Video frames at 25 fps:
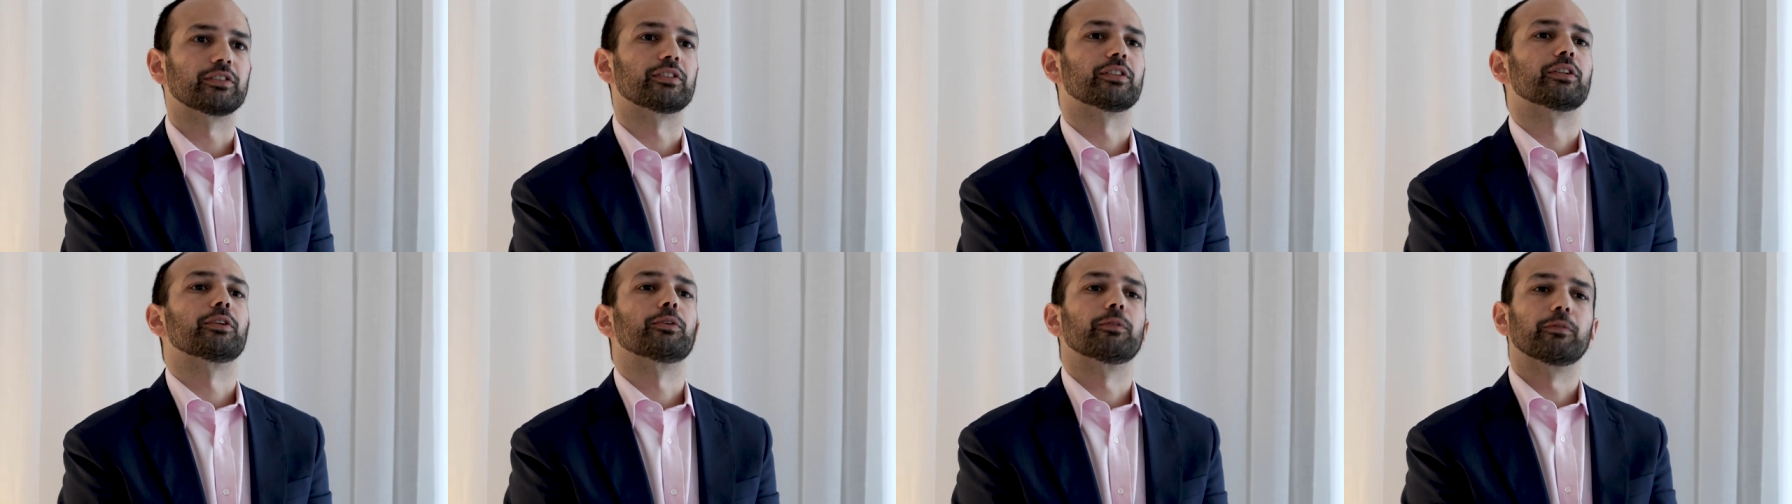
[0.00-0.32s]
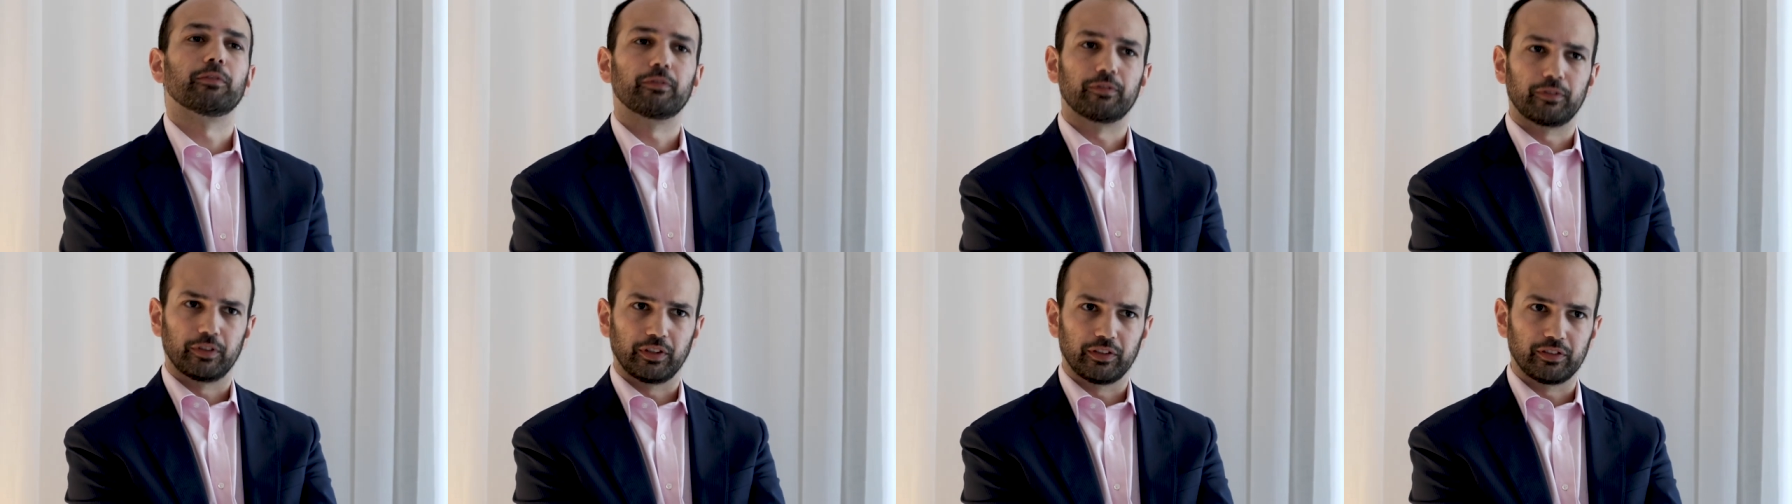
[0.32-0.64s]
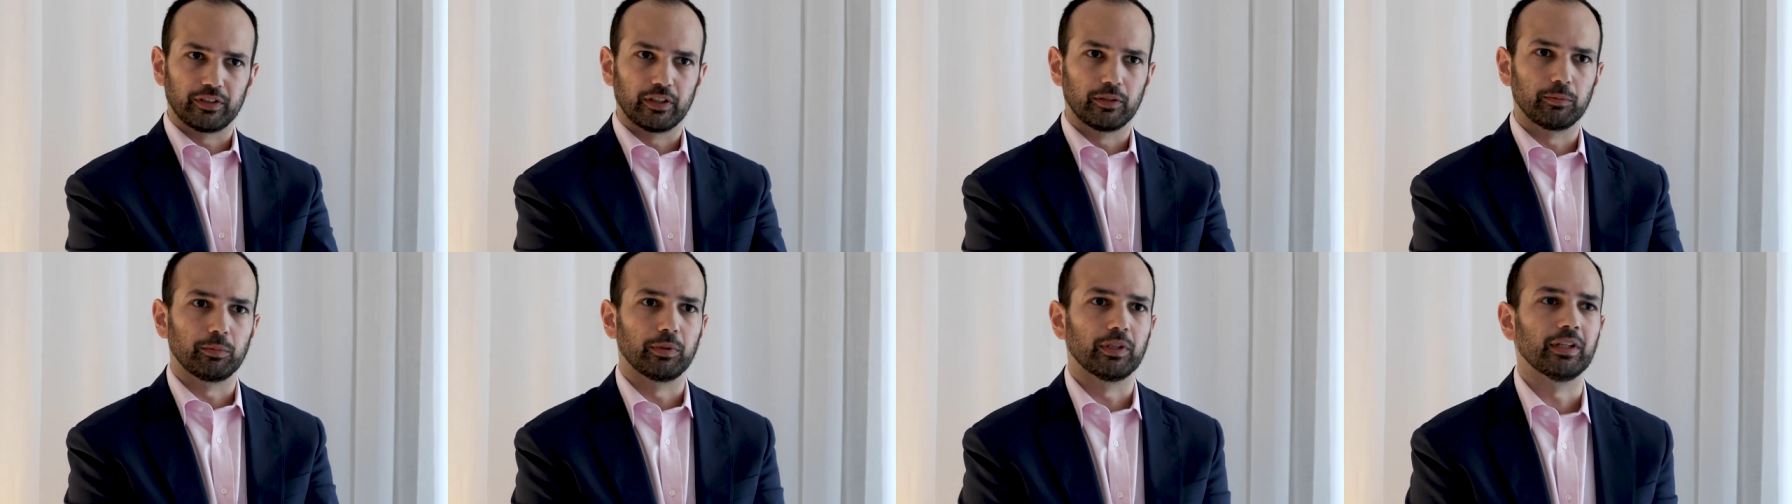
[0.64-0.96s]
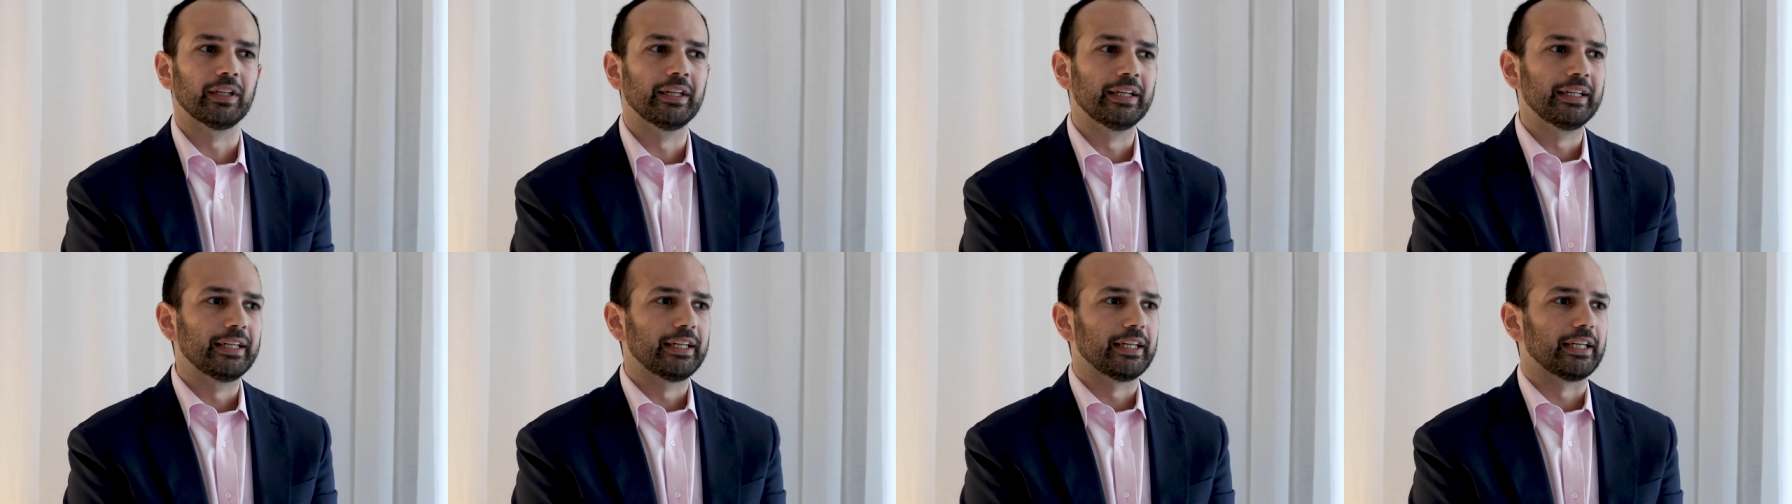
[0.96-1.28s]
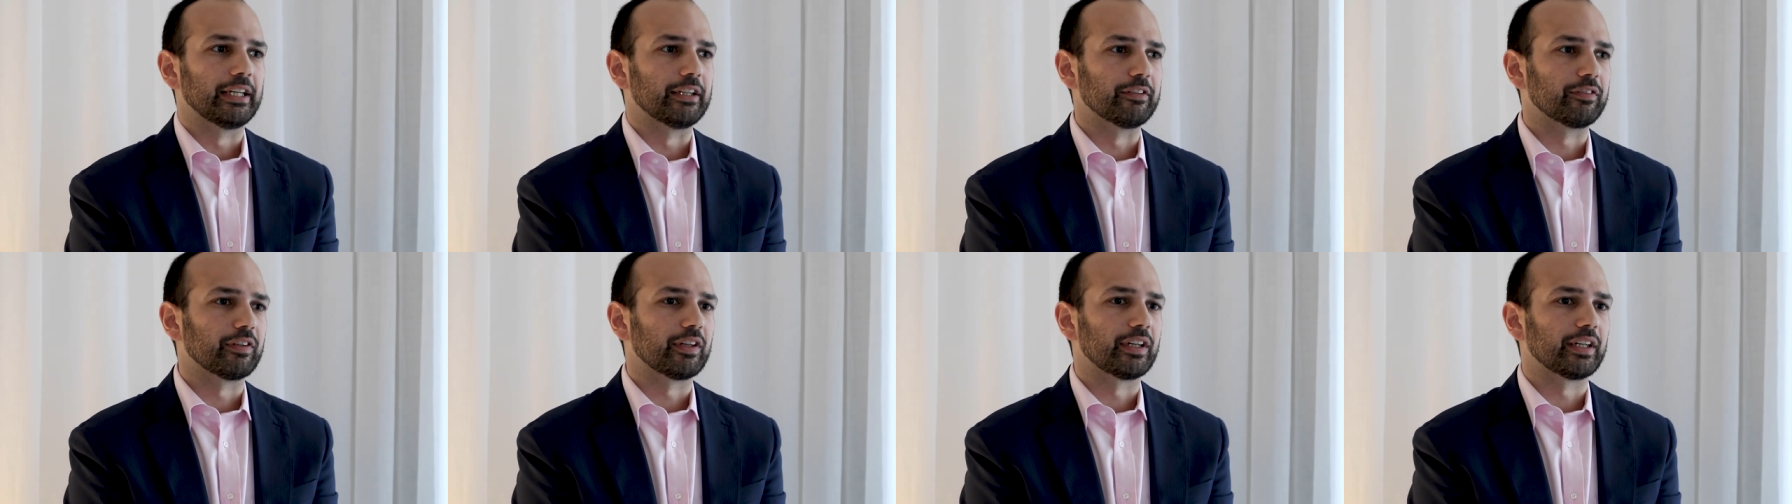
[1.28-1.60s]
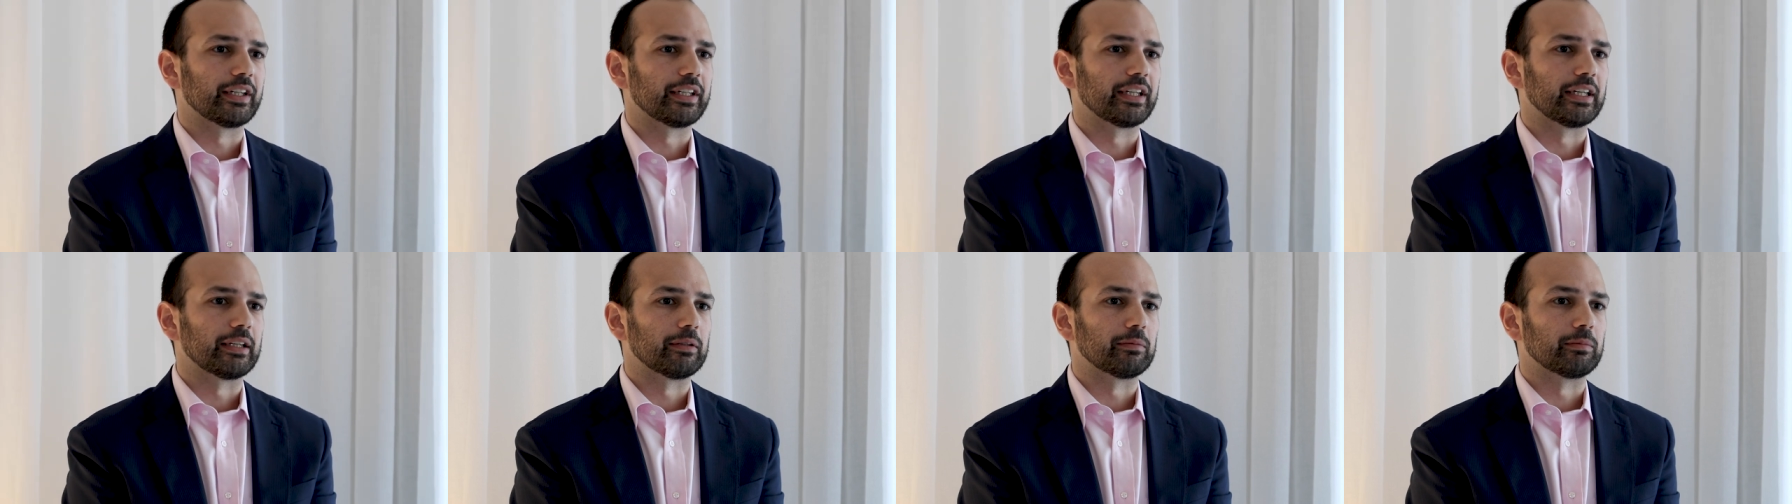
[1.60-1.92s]
So, for example, if
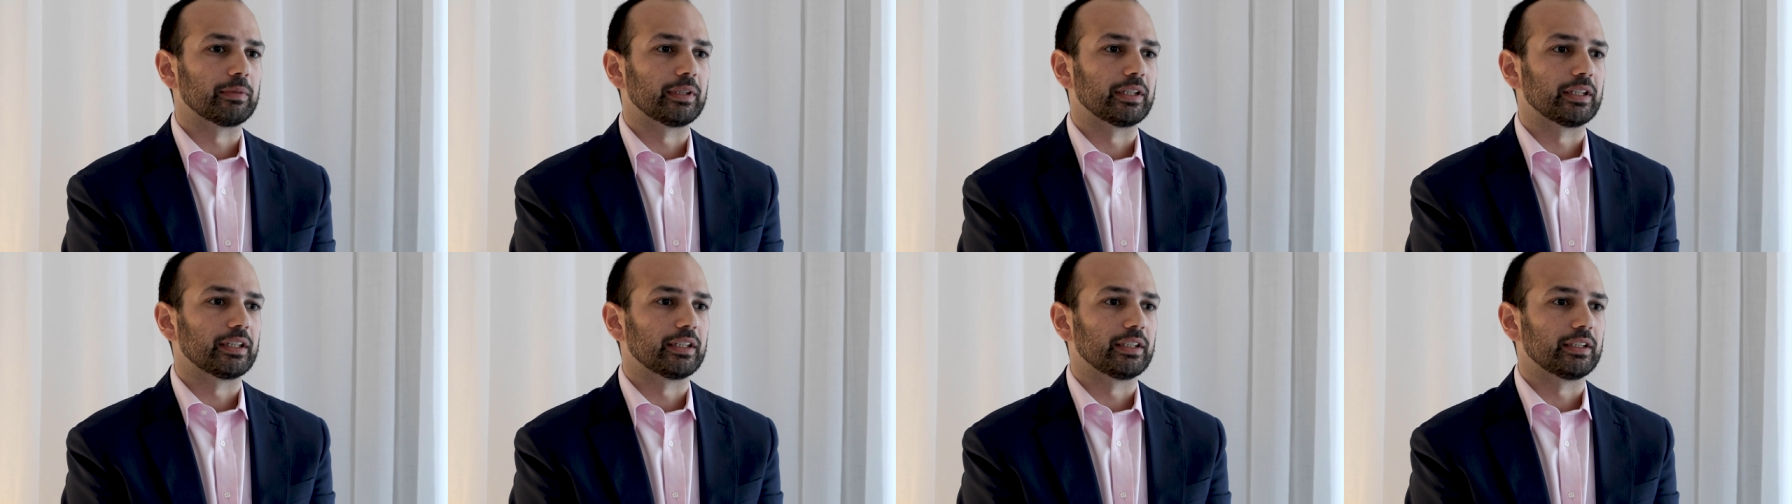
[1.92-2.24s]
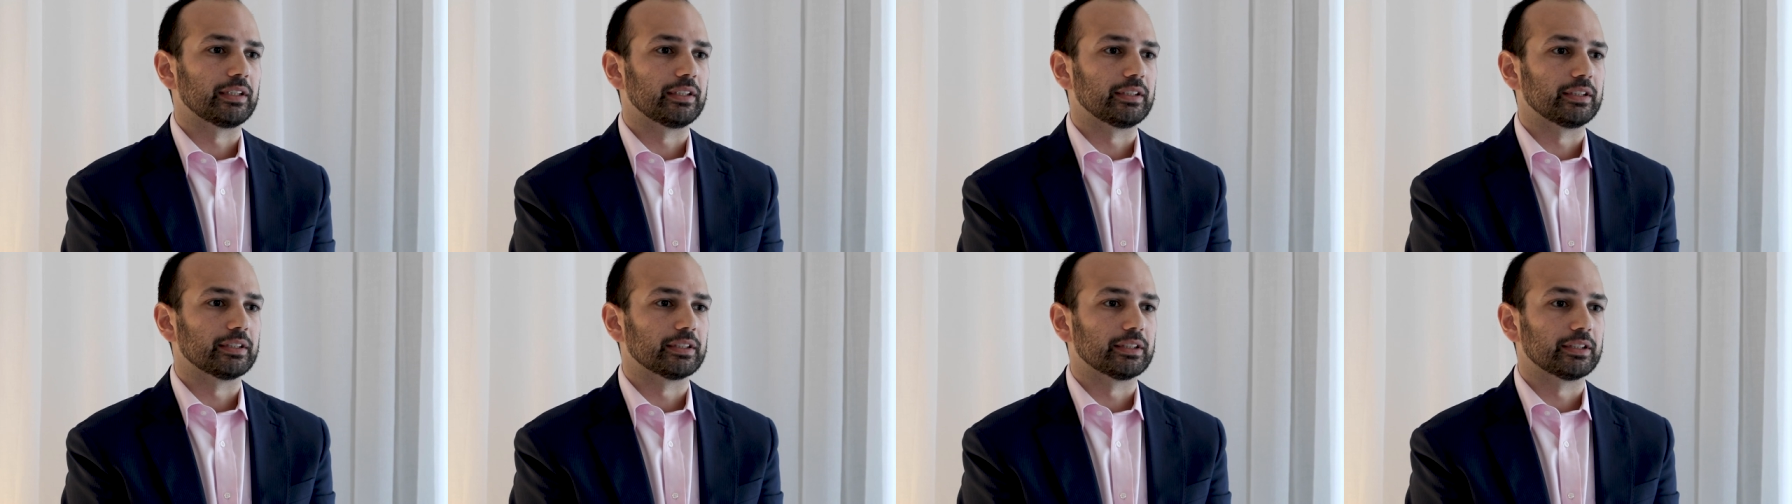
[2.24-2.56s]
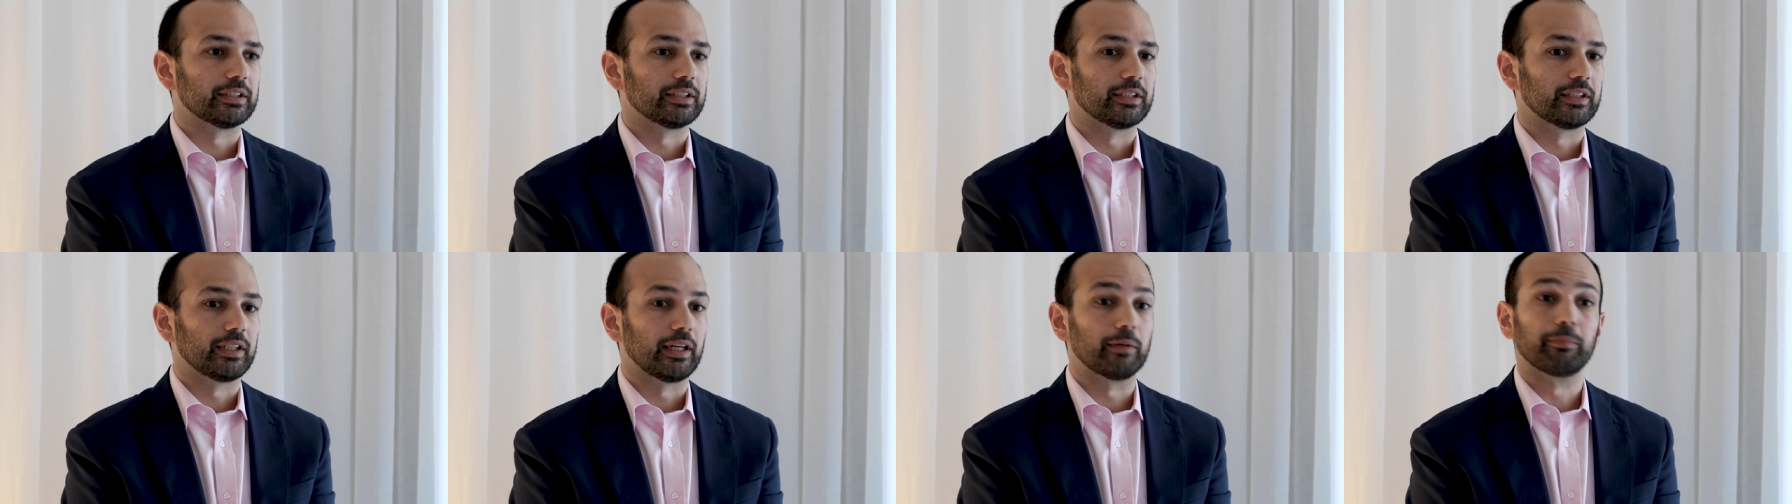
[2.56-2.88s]
I am a, uh,